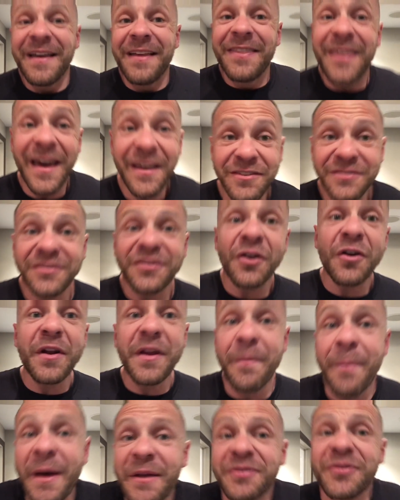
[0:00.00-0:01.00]
That's thirty,
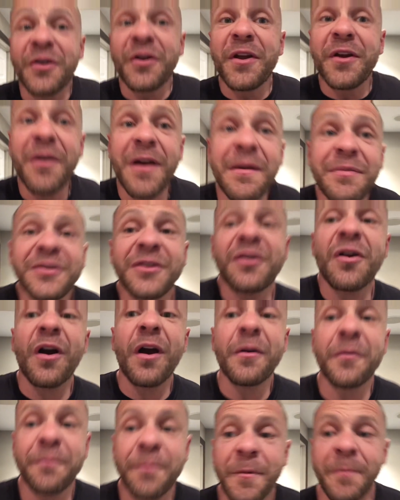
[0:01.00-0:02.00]
about thirty grams of
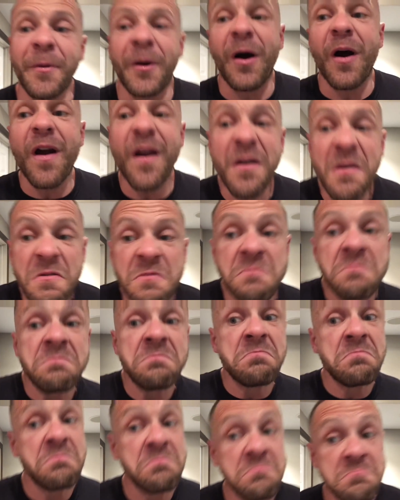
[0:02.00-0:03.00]
carbs per bar.
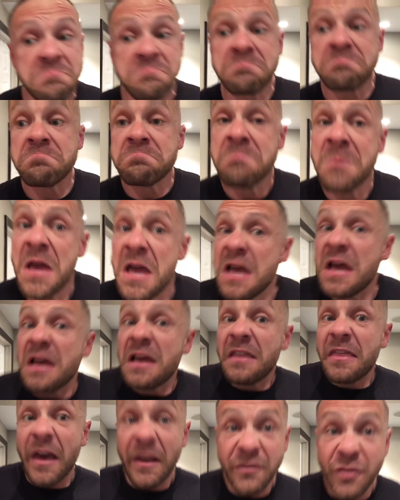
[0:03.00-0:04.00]

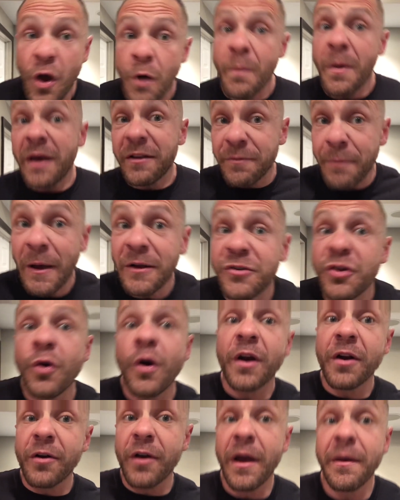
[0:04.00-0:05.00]
That's almost that's about two
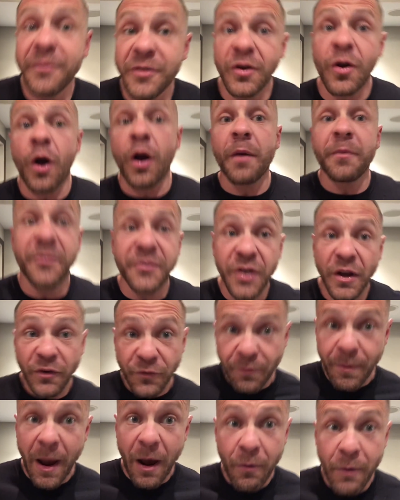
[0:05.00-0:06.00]
hundred grams of carbs just
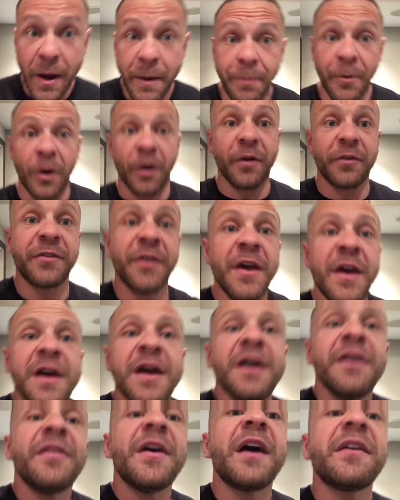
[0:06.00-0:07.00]
from outright bars.
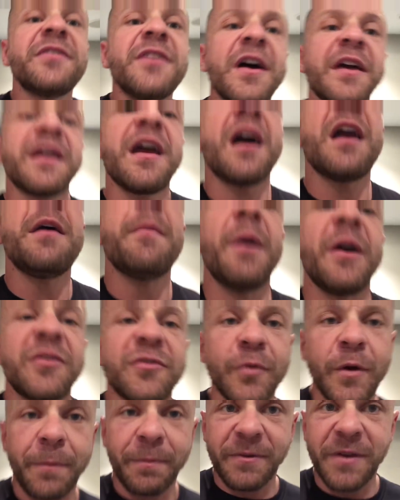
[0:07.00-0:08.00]
That's not counting my
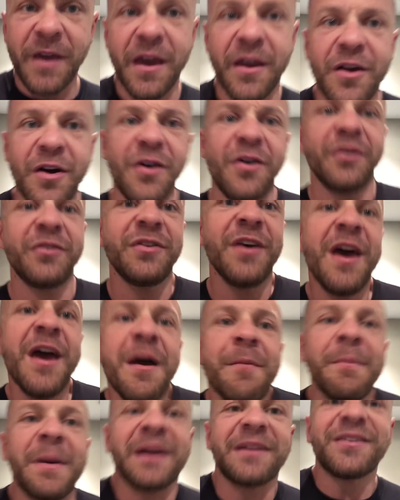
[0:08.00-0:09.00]
sweet potatoes,
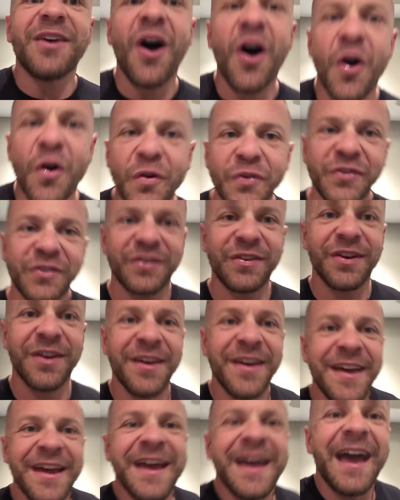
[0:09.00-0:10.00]
my toast,
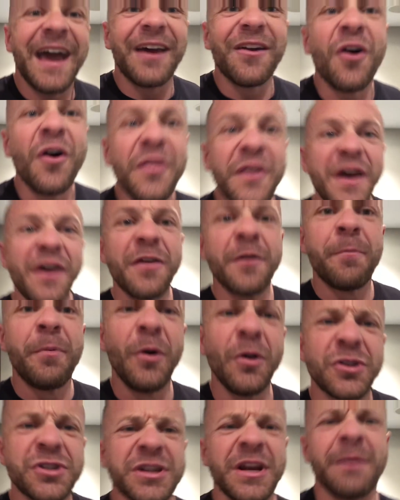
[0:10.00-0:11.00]
and all the other
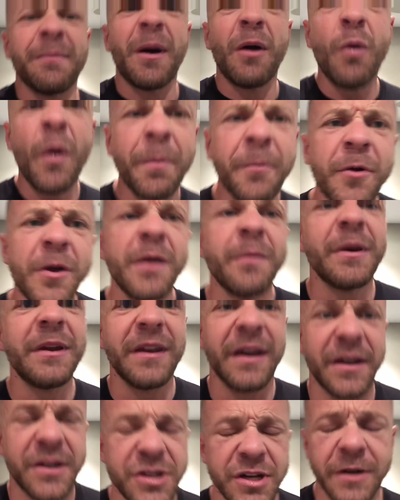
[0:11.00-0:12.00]
bullshit, my whipped cream
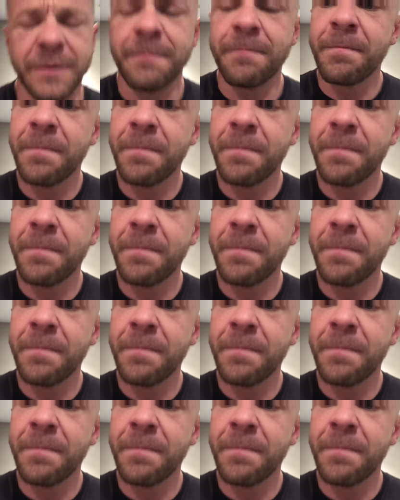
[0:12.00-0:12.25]
addiction.